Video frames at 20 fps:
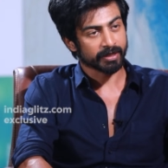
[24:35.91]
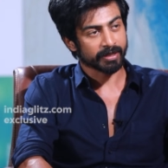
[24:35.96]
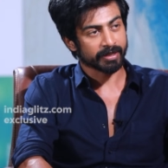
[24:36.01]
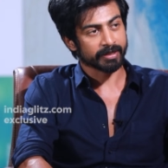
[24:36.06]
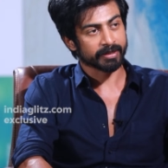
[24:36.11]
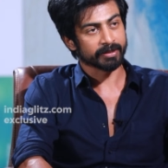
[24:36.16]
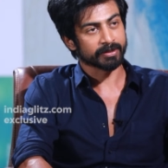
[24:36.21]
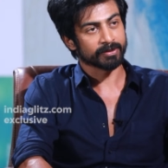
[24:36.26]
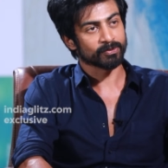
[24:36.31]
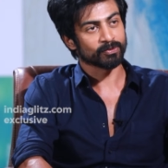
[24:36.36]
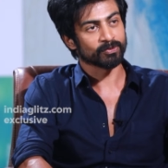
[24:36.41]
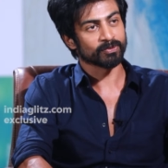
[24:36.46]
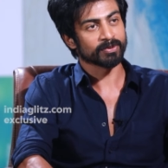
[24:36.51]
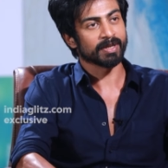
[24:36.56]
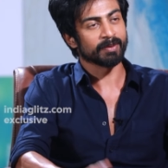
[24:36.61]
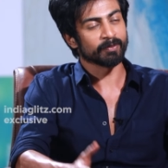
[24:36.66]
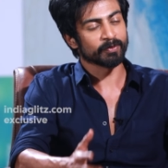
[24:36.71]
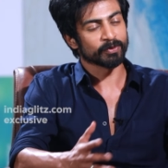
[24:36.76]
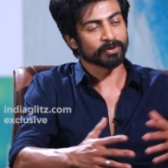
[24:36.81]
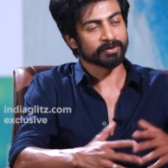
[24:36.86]
And so
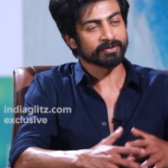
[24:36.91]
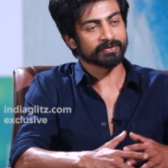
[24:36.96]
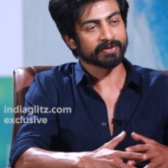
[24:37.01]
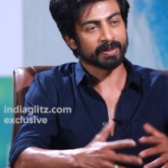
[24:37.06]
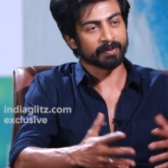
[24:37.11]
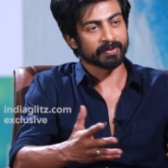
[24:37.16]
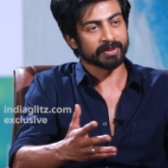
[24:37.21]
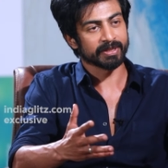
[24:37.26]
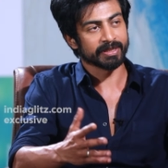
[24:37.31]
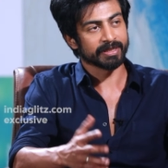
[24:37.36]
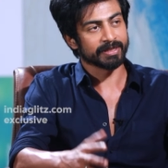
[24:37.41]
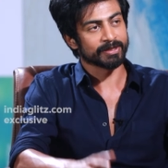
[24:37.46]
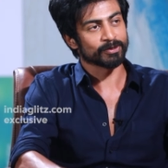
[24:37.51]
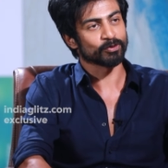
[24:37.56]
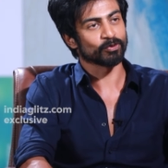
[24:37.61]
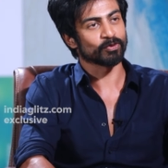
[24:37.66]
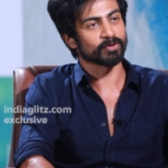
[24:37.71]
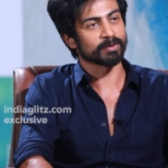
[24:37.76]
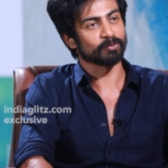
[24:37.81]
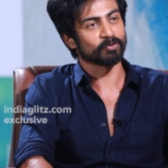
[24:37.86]
come with your family,
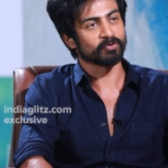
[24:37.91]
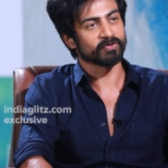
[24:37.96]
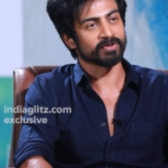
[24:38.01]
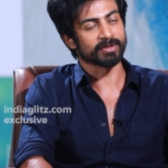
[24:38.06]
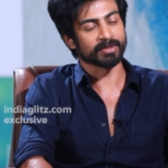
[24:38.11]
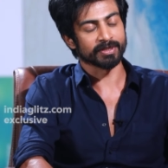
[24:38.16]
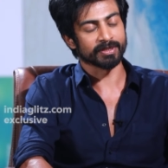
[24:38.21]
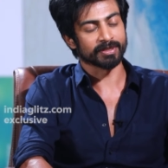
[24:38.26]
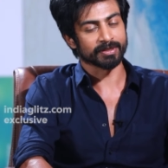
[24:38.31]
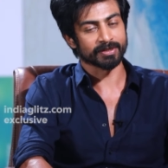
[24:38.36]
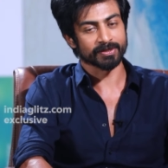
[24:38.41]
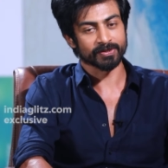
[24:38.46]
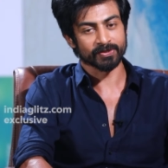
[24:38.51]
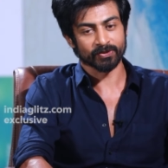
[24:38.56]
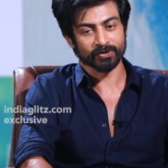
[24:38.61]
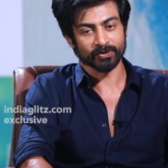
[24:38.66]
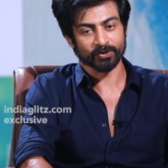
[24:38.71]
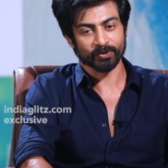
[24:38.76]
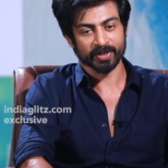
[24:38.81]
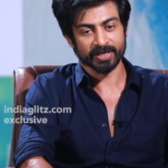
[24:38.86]
enjoy the movie in the theaters
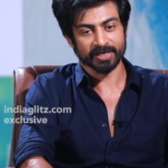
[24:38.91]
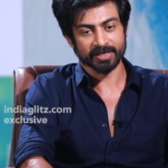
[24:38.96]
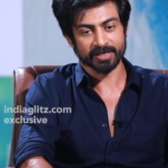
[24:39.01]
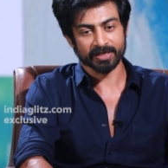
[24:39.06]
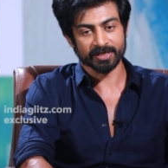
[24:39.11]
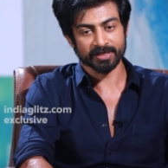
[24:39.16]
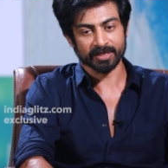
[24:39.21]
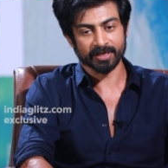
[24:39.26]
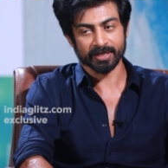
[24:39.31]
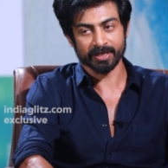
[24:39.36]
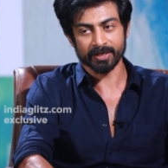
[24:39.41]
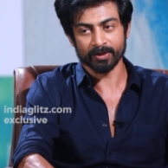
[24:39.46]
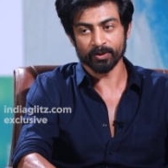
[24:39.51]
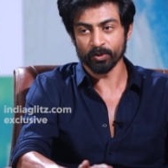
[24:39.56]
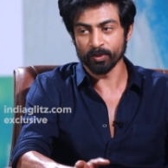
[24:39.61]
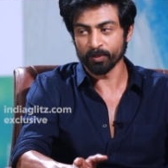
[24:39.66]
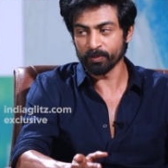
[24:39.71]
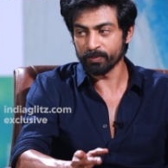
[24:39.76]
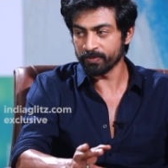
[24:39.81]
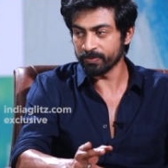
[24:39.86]
on the 26th, and I
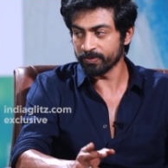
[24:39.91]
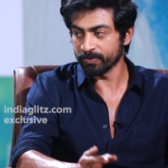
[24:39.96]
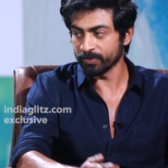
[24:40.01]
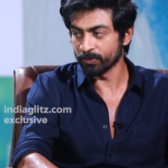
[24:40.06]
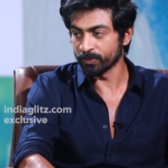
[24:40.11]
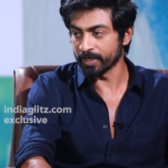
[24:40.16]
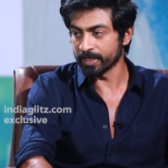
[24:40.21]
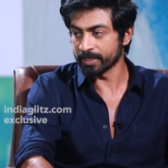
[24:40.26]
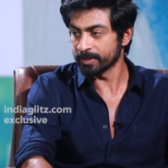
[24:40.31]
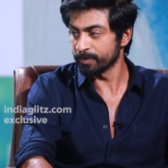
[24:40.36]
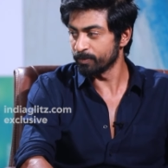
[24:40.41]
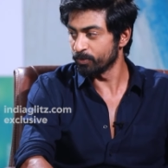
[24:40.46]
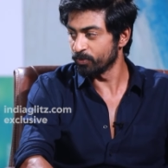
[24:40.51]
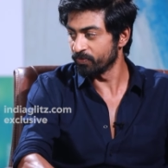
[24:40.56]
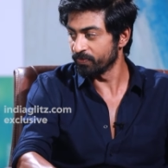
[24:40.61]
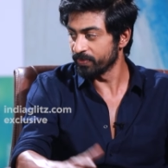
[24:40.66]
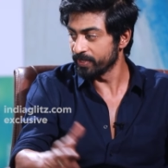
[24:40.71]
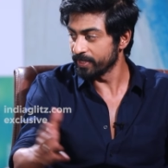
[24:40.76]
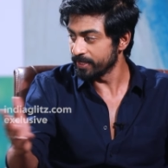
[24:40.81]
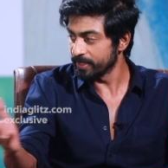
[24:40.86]
hope you like the
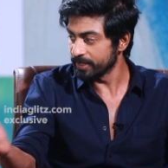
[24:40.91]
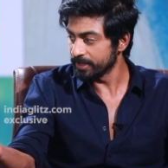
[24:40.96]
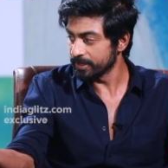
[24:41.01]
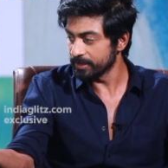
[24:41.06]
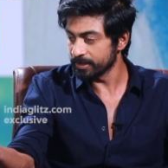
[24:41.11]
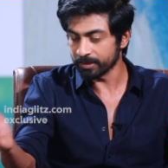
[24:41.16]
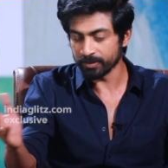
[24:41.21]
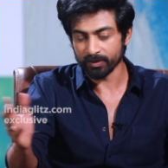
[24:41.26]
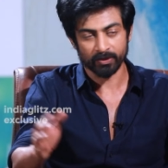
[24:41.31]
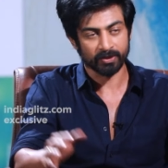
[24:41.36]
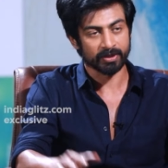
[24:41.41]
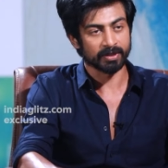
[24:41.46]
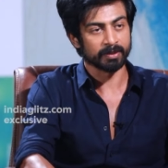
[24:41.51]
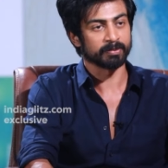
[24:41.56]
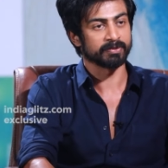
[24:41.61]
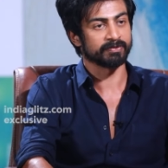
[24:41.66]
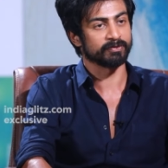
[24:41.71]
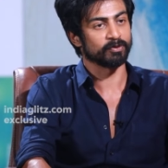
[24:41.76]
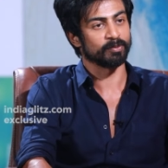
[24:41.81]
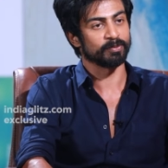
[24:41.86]
movie and all our
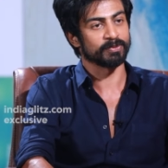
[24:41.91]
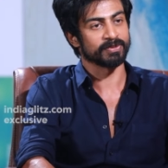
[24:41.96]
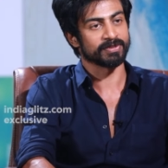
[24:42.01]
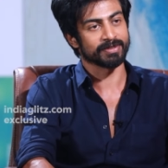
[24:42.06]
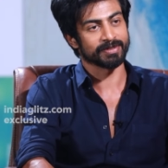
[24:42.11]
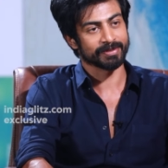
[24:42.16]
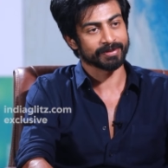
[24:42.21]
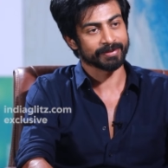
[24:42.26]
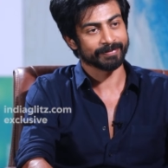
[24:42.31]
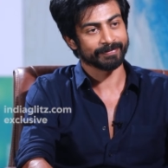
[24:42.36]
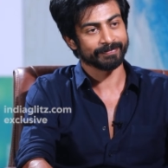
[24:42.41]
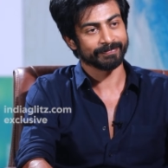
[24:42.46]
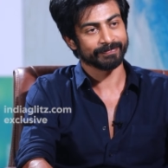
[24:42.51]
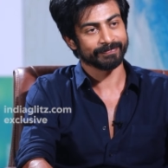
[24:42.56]
performances.